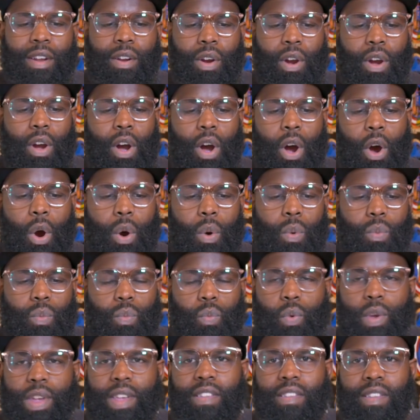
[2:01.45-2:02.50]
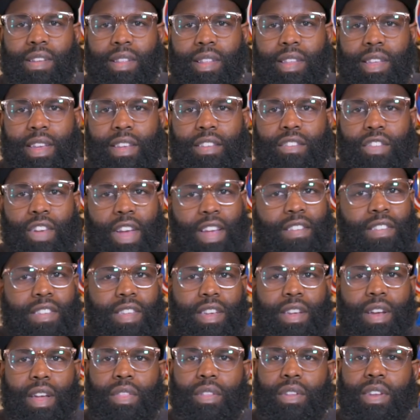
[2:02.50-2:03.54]
in her home recently, just
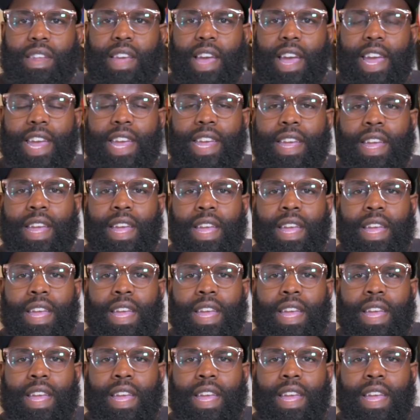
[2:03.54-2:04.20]
the other day.